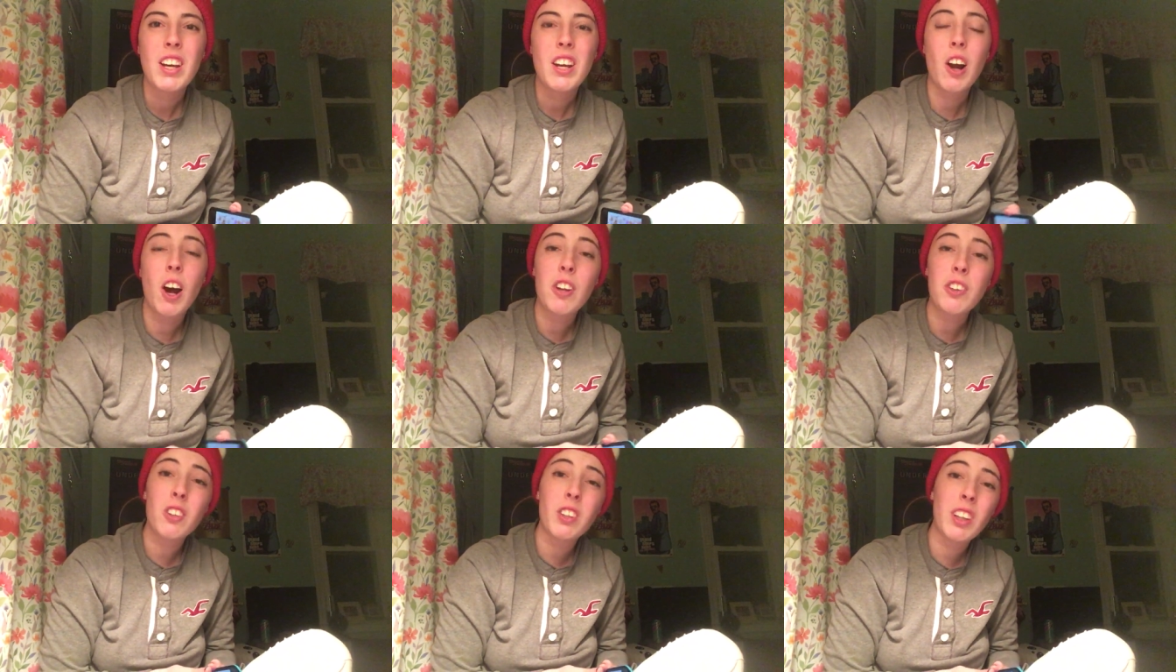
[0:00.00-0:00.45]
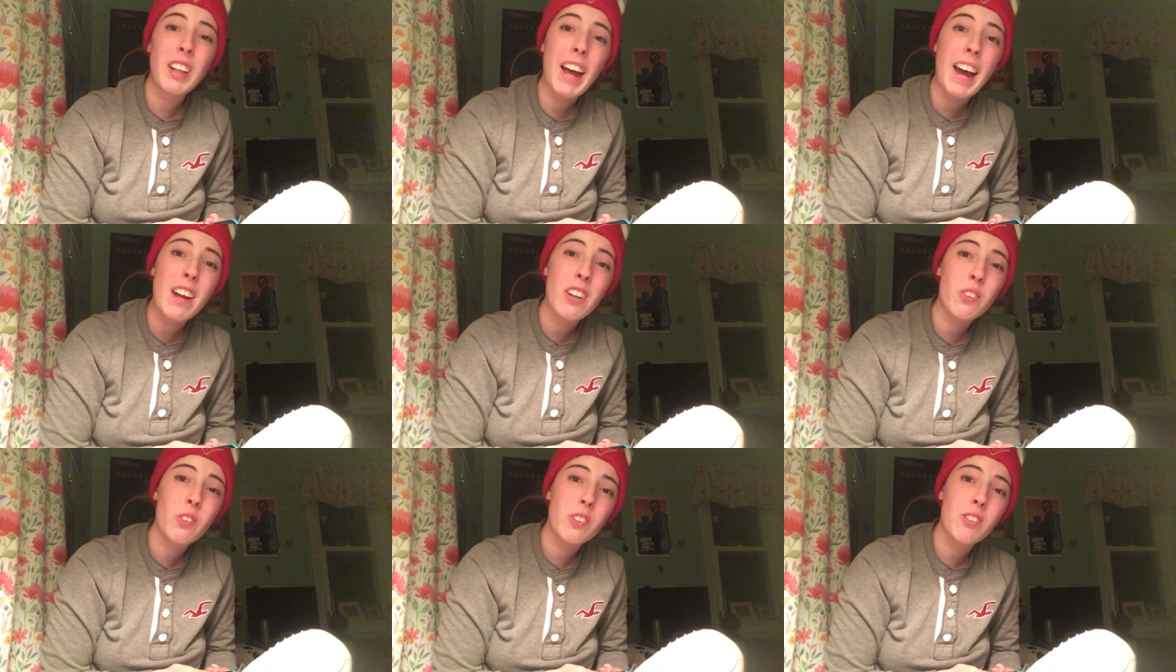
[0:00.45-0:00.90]
and also the
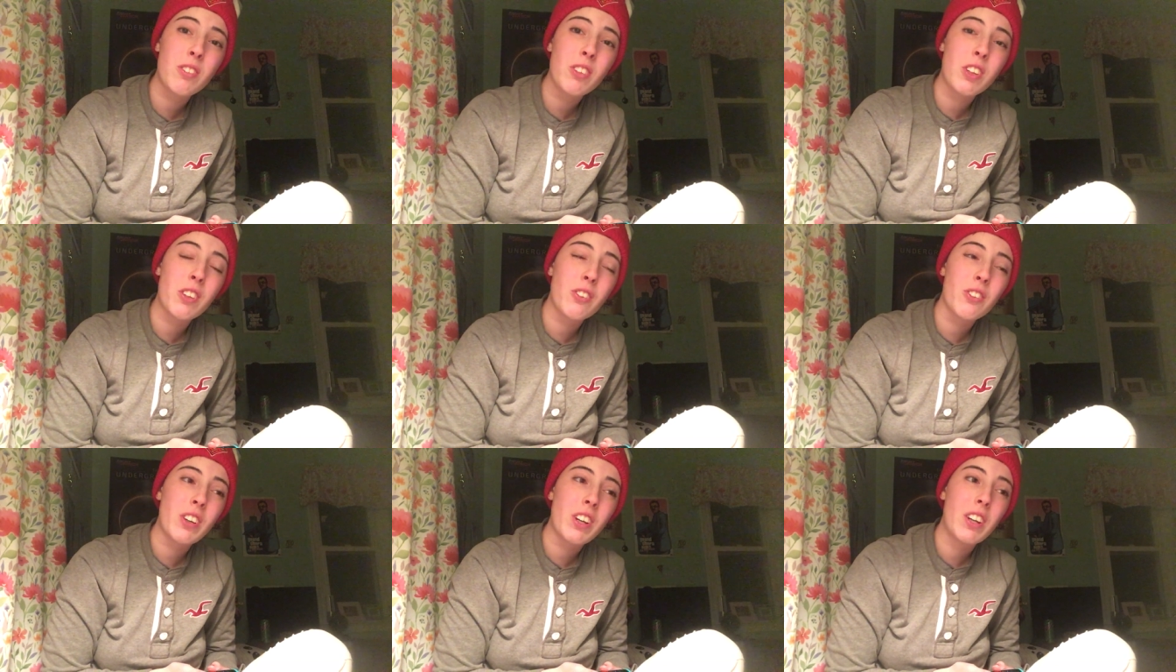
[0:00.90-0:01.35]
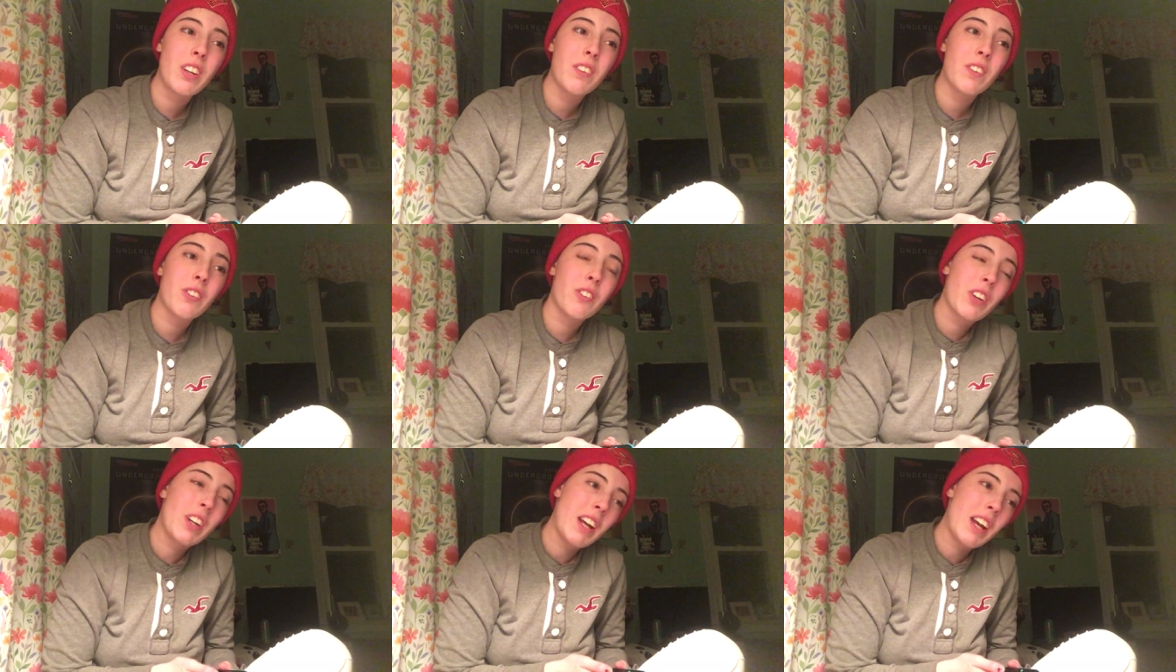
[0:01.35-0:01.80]
last one for the 3
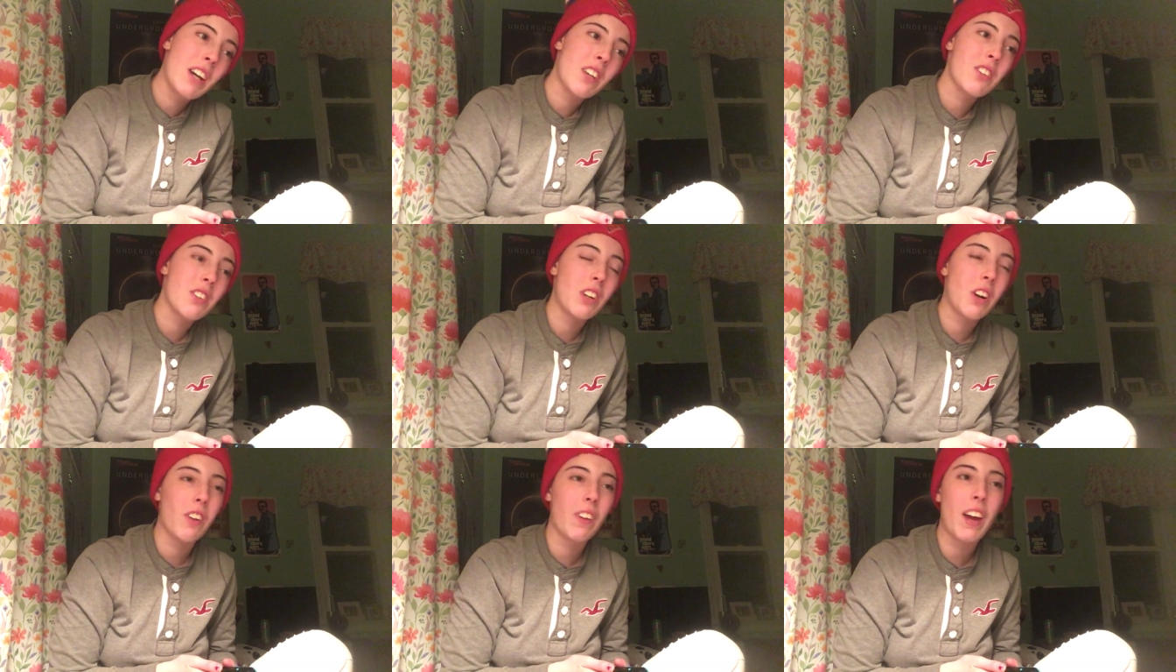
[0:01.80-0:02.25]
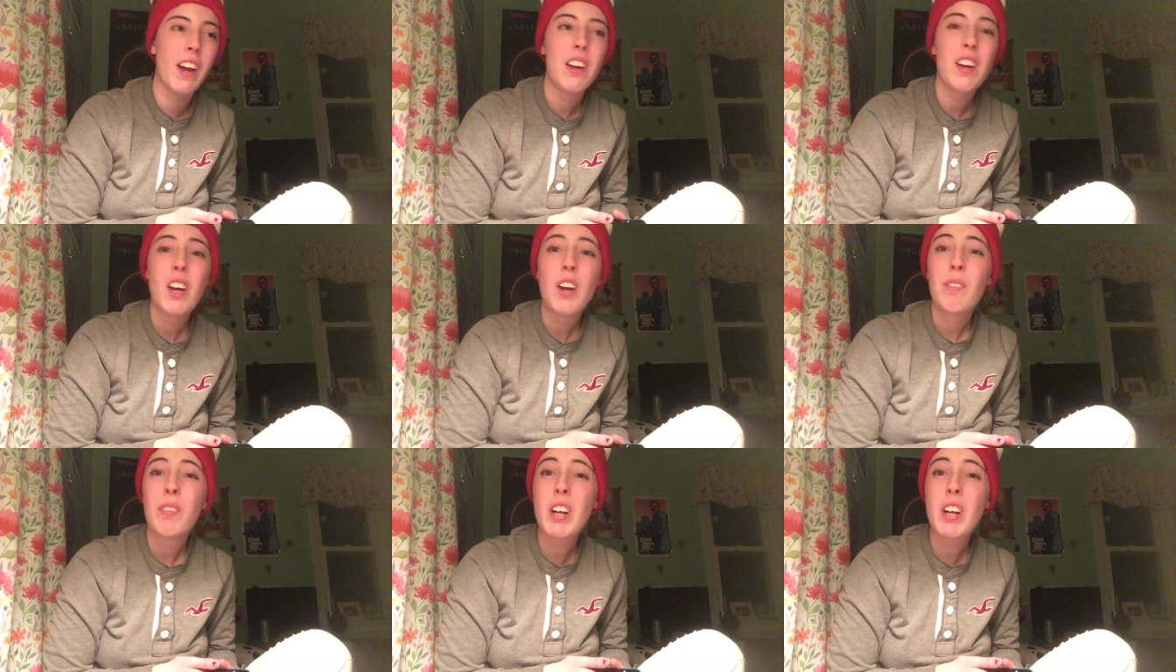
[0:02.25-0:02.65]
3DS and all that.